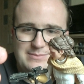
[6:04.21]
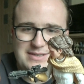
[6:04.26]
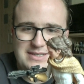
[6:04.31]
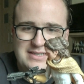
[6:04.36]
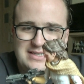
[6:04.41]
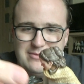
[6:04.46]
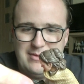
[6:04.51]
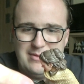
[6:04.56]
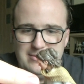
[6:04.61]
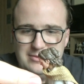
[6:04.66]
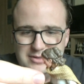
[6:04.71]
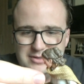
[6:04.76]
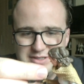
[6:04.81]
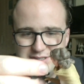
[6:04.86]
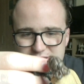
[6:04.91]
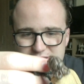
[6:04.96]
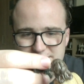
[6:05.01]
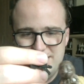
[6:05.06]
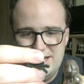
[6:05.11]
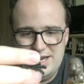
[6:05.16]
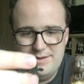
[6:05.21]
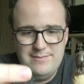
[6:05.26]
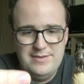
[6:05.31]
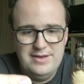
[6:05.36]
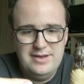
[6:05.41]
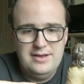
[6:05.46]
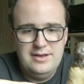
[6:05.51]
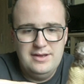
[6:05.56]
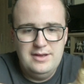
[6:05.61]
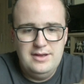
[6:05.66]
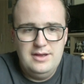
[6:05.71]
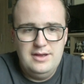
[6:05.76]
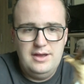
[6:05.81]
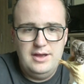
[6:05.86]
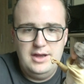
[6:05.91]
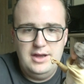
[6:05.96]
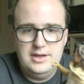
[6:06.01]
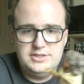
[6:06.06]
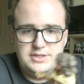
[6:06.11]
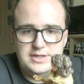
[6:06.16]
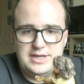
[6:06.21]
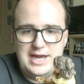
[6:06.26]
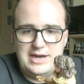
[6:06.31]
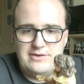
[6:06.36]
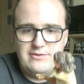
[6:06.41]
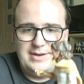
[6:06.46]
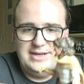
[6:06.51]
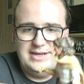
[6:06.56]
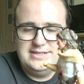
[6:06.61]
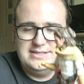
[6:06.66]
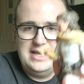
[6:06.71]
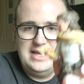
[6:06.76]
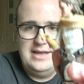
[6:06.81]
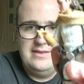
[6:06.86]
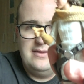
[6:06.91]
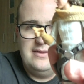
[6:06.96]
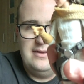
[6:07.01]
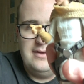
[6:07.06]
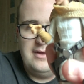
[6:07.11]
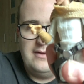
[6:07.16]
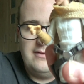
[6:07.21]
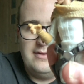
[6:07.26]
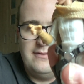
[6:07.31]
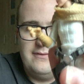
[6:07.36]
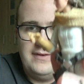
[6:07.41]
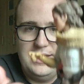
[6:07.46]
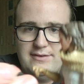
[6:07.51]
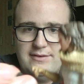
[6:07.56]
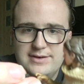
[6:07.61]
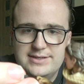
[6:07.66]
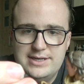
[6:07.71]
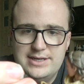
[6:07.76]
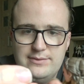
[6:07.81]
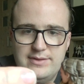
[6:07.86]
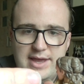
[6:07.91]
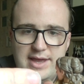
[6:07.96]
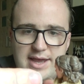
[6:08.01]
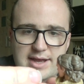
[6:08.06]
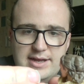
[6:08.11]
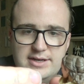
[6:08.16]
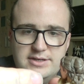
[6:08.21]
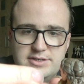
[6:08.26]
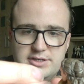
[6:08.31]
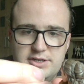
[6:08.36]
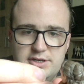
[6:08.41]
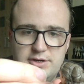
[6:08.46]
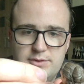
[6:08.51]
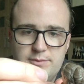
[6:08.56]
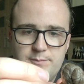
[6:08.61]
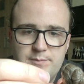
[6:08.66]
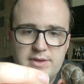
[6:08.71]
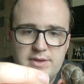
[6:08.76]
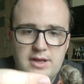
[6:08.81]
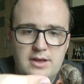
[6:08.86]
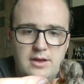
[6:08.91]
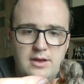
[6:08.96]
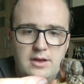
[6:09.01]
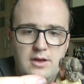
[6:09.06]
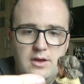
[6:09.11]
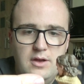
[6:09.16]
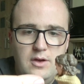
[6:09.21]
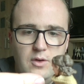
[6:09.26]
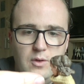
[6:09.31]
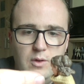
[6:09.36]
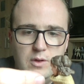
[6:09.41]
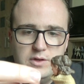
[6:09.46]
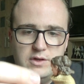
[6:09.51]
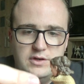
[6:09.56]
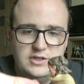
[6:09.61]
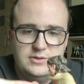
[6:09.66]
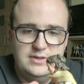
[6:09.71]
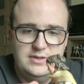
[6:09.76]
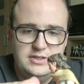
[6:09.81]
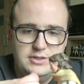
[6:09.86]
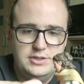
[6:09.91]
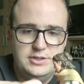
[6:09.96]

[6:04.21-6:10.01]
Pistol, I remember is its name. So you can replace that, and the finger is out there to hold on to it.